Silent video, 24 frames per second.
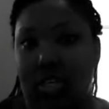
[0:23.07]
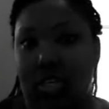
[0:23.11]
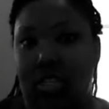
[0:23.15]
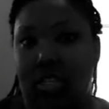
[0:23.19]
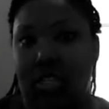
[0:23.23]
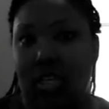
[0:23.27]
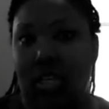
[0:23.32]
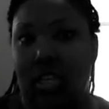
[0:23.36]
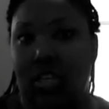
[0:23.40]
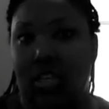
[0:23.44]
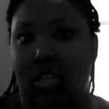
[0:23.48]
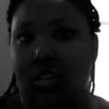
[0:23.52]

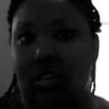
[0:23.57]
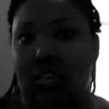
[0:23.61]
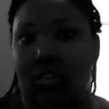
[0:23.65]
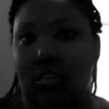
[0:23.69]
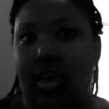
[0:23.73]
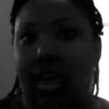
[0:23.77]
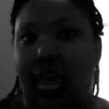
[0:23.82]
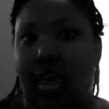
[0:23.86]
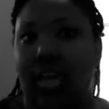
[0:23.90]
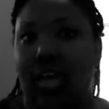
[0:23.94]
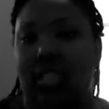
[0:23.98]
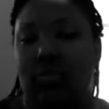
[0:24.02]
continue
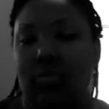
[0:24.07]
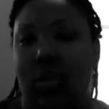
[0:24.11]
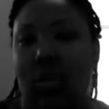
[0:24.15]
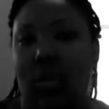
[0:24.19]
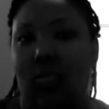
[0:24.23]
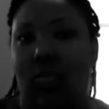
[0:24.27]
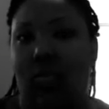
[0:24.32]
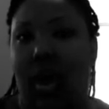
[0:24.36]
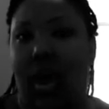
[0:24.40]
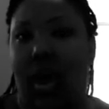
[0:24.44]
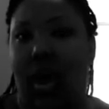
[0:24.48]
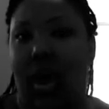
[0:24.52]
to ask me
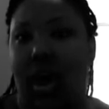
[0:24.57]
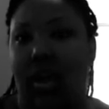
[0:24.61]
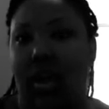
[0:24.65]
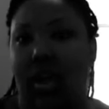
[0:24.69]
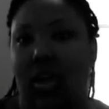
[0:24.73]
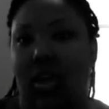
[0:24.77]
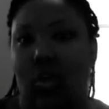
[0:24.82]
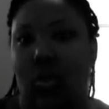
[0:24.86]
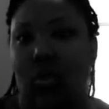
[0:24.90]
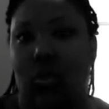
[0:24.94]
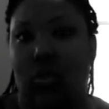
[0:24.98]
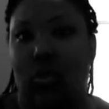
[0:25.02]
why
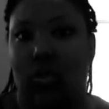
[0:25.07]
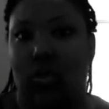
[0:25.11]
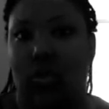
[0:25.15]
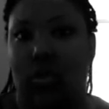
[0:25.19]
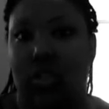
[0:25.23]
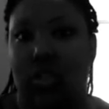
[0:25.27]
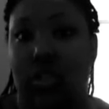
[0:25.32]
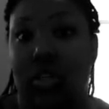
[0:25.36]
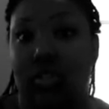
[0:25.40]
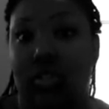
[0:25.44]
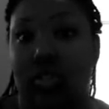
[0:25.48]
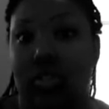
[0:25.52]
I don't go
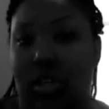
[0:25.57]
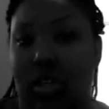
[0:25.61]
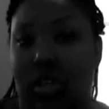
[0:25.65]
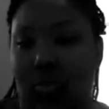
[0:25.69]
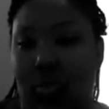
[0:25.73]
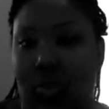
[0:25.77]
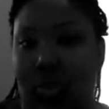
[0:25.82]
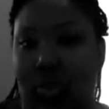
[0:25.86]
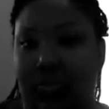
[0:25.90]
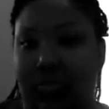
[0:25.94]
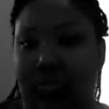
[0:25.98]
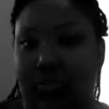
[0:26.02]
to church
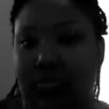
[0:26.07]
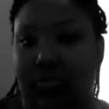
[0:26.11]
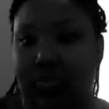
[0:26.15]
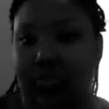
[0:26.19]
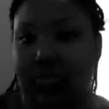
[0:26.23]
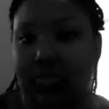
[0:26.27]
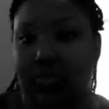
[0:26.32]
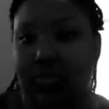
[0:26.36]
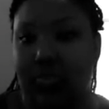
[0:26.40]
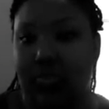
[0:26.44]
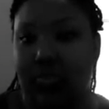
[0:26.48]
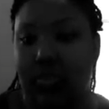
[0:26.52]
anymore.
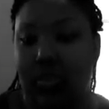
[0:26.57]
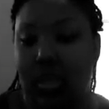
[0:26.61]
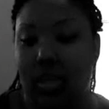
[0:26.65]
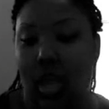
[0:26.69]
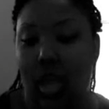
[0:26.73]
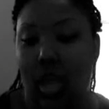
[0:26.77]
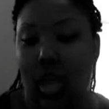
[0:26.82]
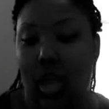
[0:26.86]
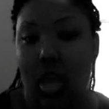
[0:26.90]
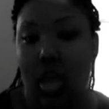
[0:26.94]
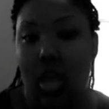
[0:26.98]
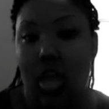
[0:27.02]

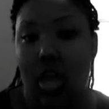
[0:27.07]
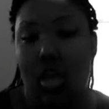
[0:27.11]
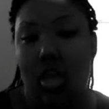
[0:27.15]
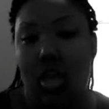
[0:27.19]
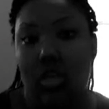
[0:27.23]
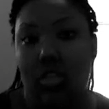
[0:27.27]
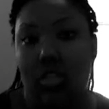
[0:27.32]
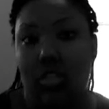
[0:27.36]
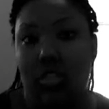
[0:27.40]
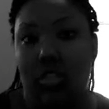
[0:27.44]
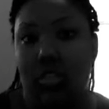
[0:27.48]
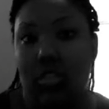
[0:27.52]

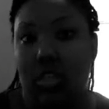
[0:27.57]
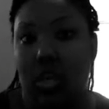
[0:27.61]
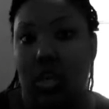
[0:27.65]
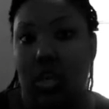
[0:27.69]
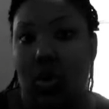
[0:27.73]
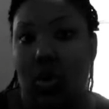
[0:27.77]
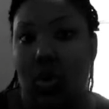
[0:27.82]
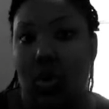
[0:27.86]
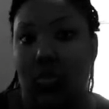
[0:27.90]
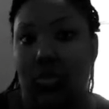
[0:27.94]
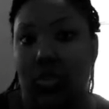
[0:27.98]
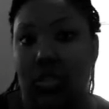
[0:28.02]

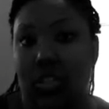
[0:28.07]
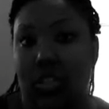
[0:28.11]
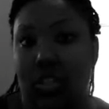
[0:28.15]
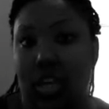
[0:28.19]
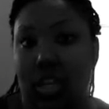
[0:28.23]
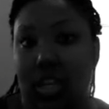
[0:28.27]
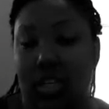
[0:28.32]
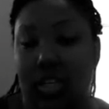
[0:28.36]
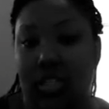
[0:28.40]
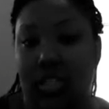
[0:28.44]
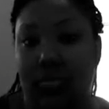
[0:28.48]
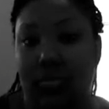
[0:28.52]
So I'm just
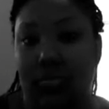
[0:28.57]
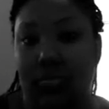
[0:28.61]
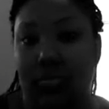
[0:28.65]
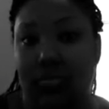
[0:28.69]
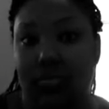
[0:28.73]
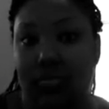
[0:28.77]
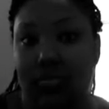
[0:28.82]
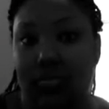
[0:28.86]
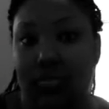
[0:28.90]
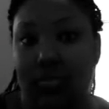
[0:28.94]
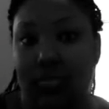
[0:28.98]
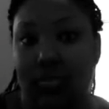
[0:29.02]
gonna
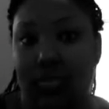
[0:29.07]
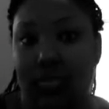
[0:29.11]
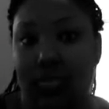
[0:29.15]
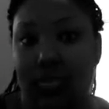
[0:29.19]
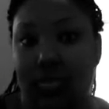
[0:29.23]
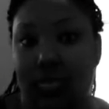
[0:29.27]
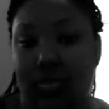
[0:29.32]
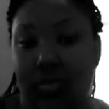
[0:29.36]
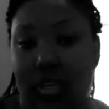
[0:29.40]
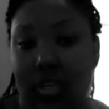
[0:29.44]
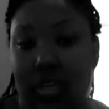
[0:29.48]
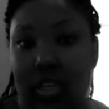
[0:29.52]

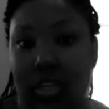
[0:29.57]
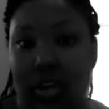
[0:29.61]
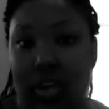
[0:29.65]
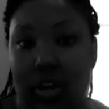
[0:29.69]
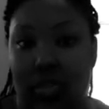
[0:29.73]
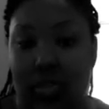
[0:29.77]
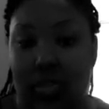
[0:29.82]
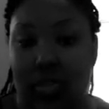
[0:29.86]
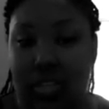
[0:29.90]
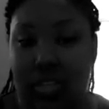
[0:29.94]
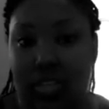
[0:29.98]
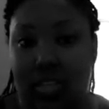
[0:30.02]

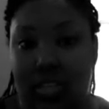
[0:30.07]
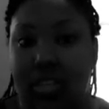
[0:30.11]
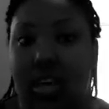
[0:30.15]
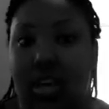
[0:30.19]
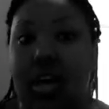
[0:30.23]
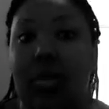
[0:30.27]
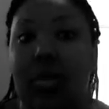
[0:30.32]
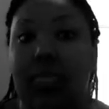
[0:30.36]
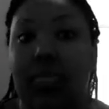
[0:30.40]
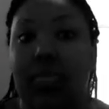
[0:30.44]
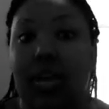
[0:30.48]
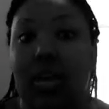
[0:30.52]
clear this
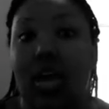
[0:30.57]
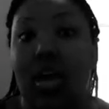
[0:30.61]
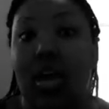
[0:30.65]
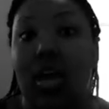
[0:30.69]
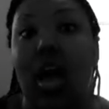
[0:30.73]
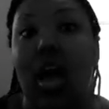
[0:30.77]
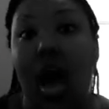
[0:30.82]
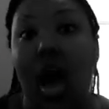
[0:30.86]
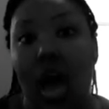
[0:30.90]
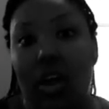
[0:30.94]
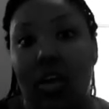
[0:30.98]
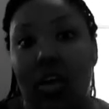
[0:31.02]
up.
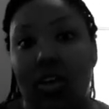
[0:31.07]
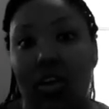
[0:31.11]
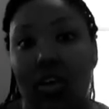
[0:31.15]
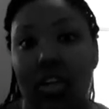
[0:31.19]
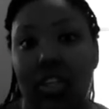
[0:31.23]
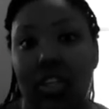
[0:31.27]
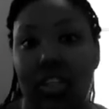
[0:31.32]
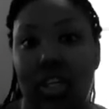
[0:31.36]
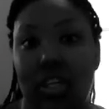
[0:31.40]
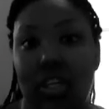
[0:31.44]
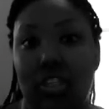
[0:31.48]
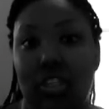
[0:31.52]
I don't go
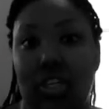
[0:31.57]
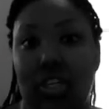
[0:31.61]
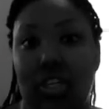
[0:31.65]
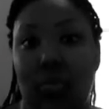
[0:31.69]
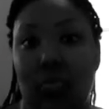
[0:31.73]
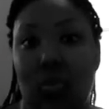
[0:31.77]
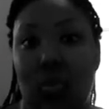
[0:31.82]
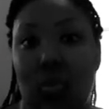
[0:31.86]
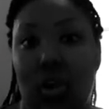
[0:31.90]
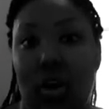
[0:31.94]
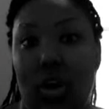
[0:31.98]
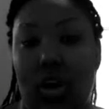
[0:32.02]
to church
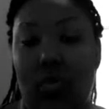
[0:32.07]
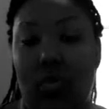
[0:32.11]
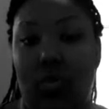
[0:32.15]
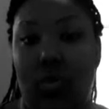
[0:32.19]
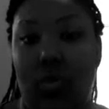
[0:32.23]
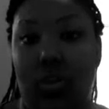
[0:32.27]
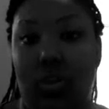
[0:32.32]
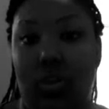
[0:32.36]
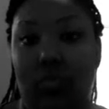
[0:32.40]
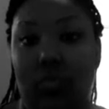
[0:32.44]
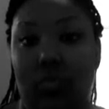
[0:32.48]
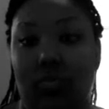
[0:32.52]
anymore.
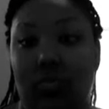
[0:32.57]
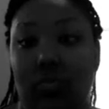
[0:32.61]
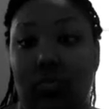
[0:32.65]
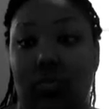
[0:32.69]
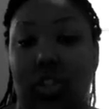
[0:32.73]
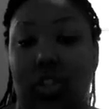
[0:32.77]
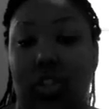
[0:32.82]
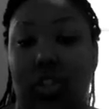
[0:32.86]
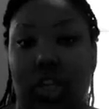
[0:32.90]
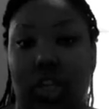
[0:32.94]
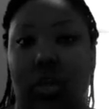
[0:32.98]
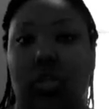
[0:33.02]
Well,
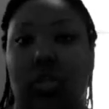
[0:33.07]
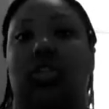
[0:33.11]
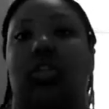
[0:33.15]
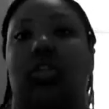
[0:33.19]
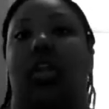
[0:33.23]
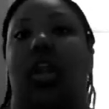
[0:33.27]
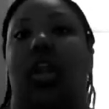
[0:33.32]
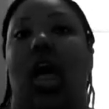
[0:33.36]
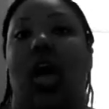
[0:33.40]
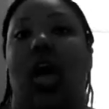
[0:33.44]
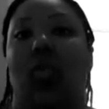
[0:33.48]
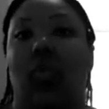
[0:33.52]
the church
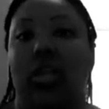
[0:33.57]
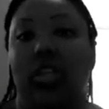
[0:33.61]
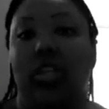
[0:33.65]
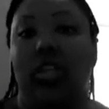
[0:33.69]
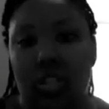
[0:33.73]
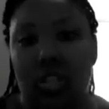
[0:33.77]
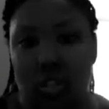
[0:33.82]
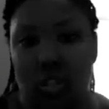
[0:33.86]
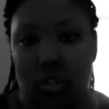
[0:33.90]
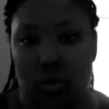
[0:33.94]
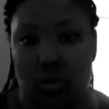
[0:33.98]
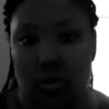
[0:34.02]
that I
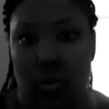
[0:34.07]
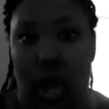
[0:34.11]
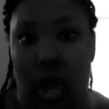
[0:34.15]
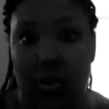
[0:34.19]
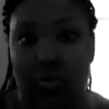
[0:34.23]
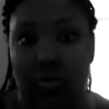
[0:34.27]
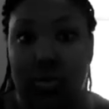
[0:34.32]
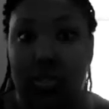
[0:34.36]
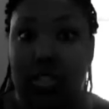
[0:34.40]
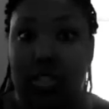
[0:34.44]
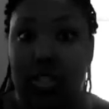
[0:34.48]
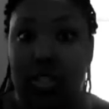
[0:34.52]
went to.
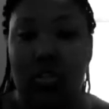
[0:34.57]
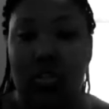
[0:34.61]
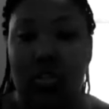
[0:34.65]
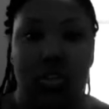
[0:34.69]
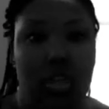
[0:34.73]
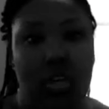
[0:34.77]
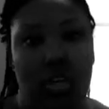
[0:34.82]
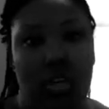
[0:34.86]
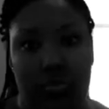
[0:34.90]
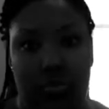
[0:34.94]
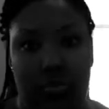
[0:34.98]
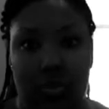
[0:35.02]
I'm still
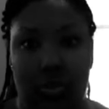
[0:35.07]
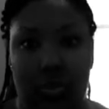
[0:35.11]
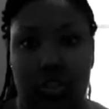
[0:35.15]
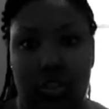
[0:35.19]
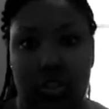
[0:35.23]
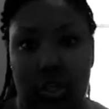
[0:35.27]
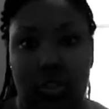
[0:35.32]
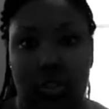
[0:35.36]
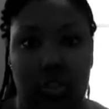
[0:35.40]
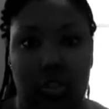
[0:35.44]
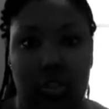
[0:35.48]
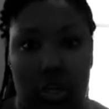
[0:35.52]
looking for a
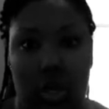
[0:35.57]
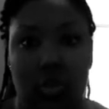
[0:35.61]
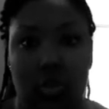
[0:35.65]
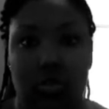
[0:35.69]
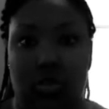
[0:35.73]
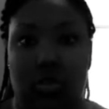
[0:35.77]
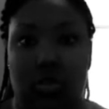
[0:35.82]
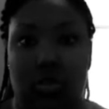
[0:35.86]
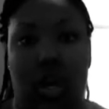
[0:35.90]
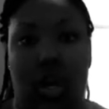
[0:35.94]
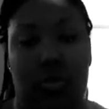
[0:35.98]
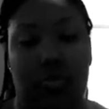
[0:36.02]
church to go
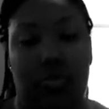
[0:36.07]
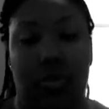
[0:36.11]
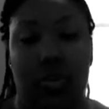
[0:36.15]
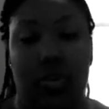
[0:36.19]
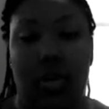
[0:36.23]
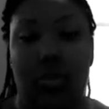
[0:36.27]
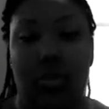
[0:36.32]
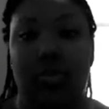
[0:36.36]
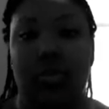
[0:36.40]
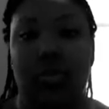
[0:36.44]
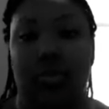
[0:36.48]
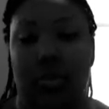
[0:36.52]
to that I feel
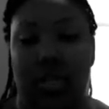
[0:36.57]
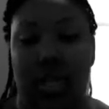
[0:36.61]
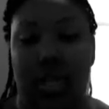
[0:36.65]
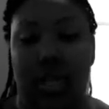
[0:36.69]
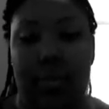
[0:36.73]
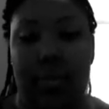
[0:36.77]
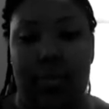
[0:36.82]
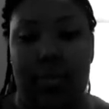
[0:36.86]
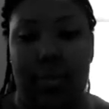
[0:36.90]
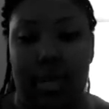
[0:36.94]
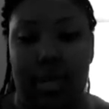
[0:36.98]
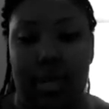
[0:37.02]
comfortable
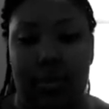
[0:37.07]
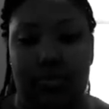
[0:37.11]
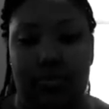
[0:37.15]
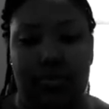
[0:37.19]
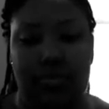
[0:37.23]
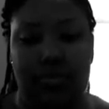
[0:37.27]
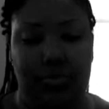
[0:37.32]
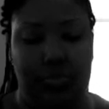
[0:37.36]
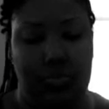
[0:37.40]
at, but